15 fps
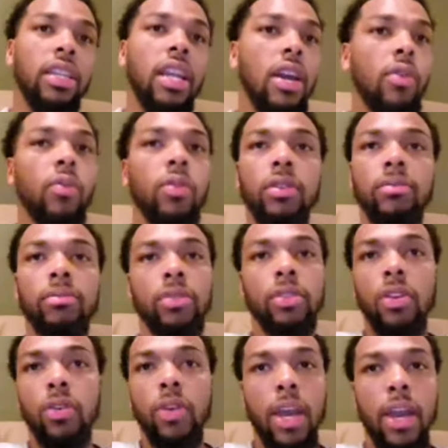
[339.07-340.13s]
sit down with them,
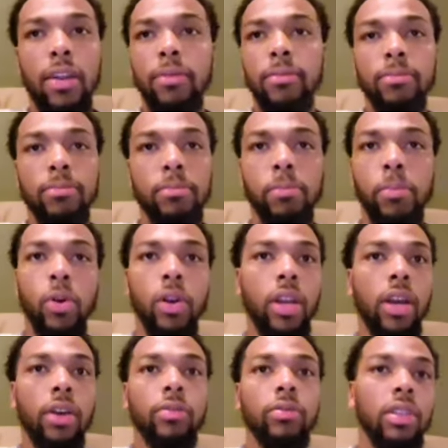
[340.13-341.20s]
you know, have them
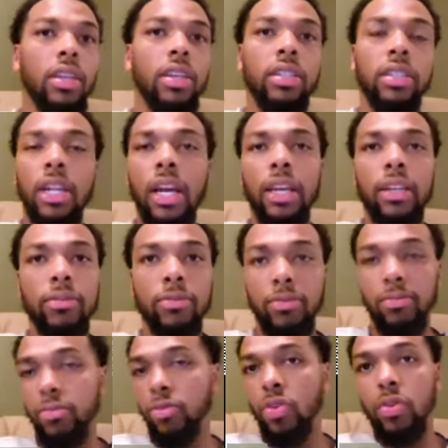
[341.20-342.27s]
point out things that
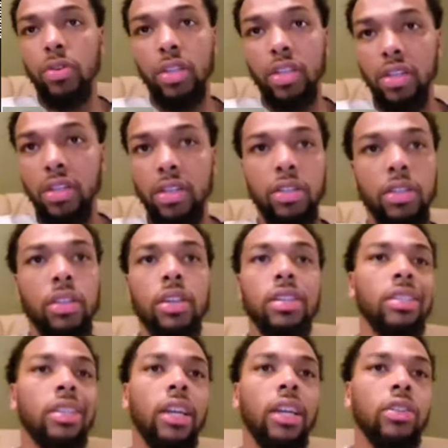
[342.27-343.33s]
I'm doing good,
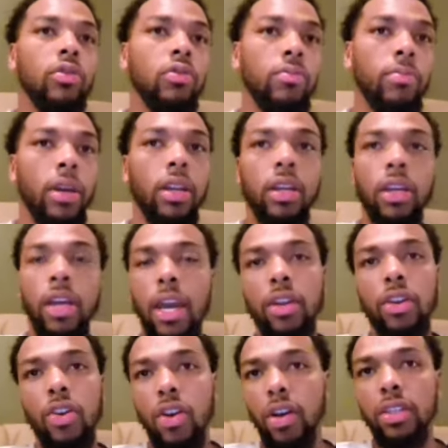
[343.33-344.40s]
things that I can do better,
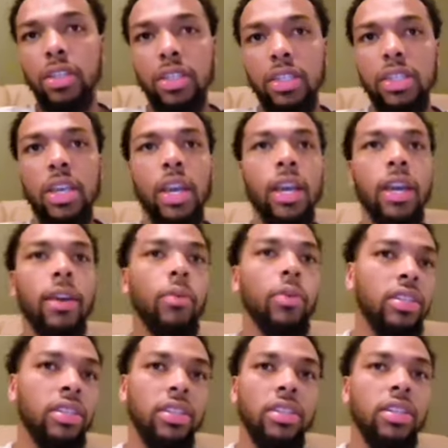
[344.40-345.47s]
how to guard this guy,
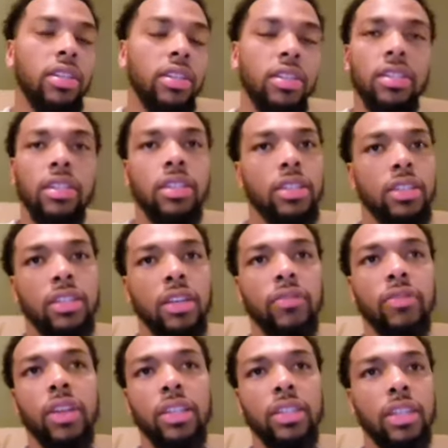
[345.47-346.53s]
what's his tendencies and
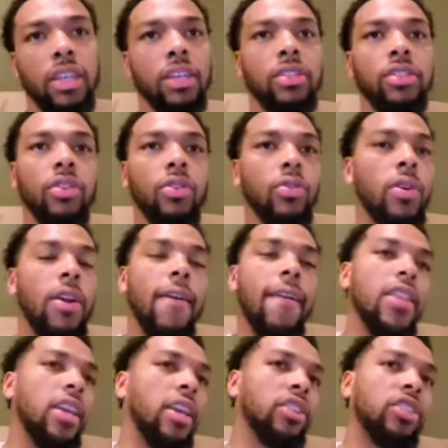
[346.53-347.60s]
stuff like that. So
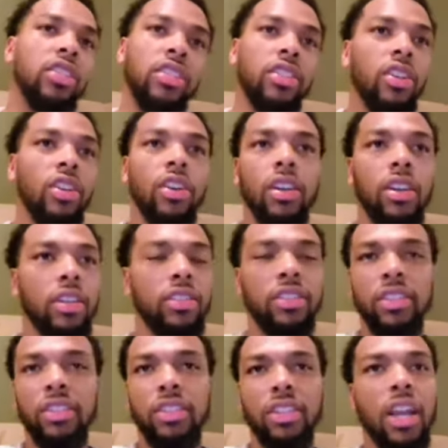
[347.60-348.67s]
it's just a,
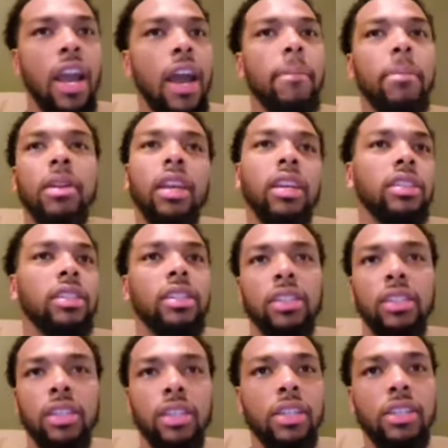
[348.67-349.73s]
it's just a
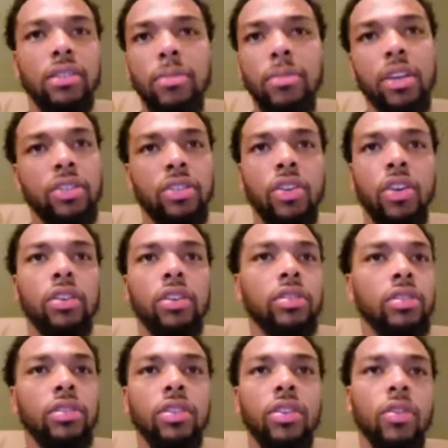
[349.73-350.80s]
combination of things, man,
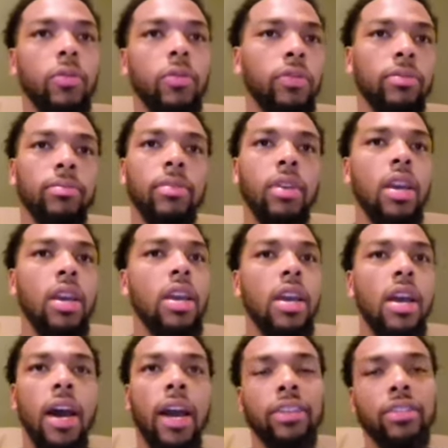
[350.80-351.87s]
starting, you know, from
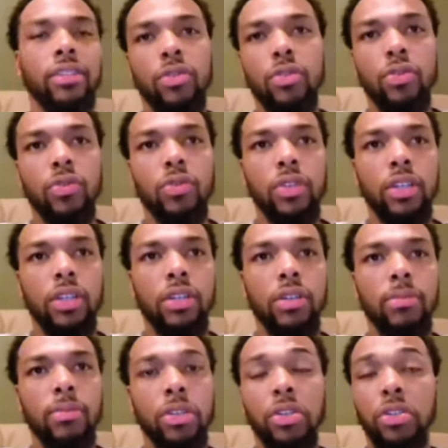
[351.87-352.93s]
high school
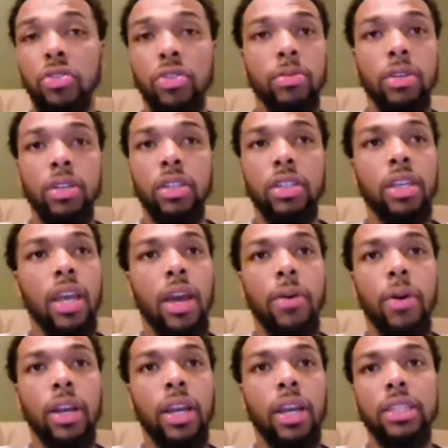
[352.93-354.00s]
um, and contributing to
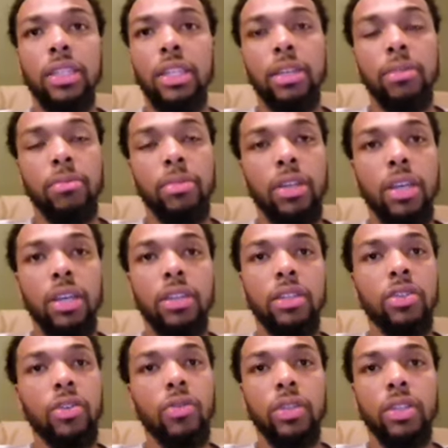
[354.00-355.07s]
how I got to the N B
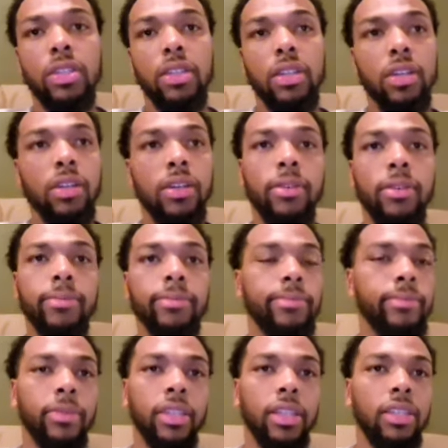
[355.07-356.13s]
A. So it's uh,
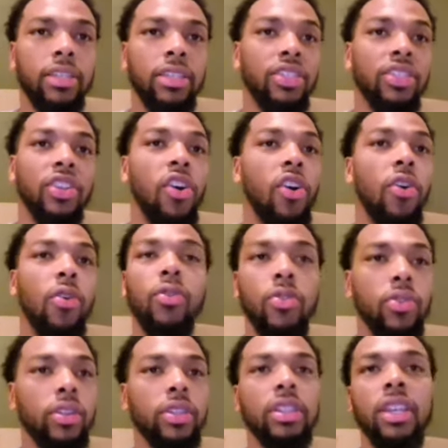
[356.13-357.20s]
it's just an
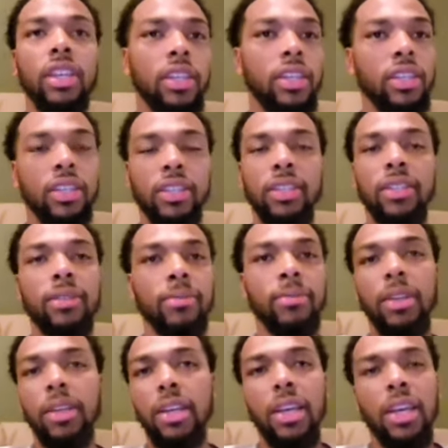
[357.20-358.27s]
ongoing thing.
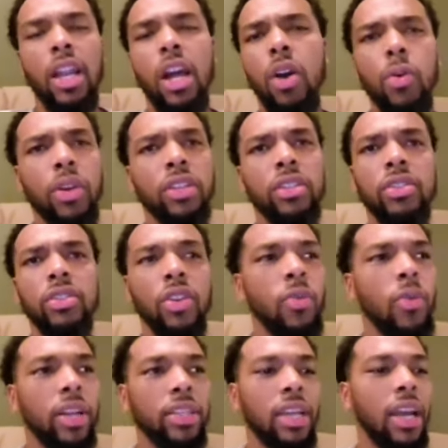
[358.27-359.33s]
Um, and I always, you
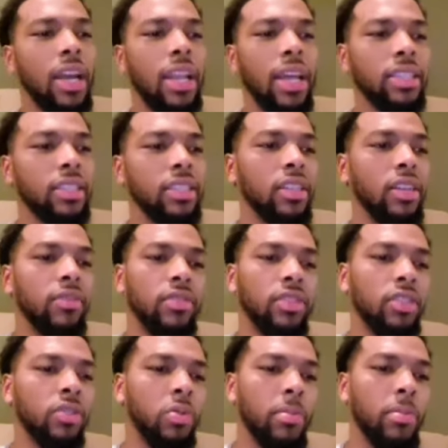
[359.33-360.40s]
know, watch highlights and stuff
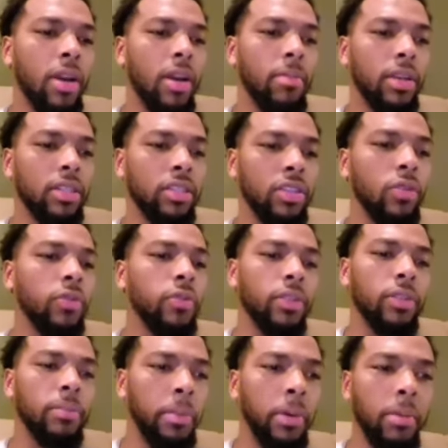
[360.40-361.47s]
just to remind
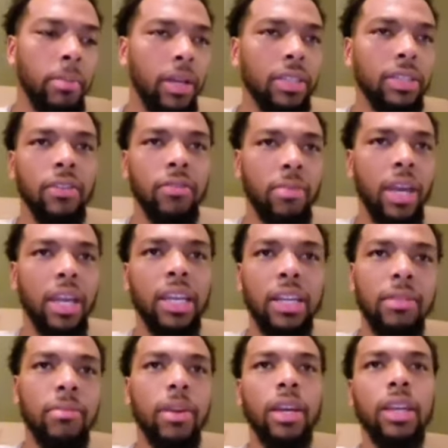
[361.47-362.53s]
myself and put myself
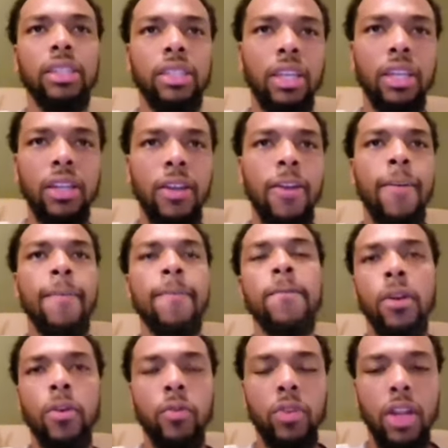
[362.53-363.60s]
back in the mind state
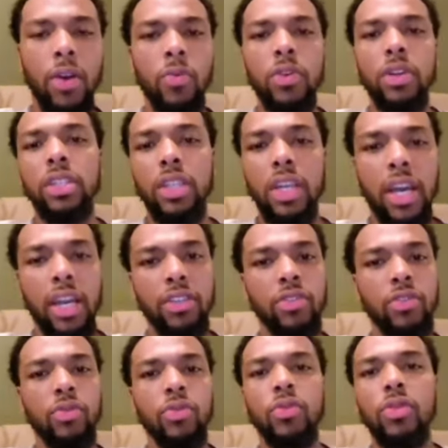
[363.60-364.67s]
of when I was in high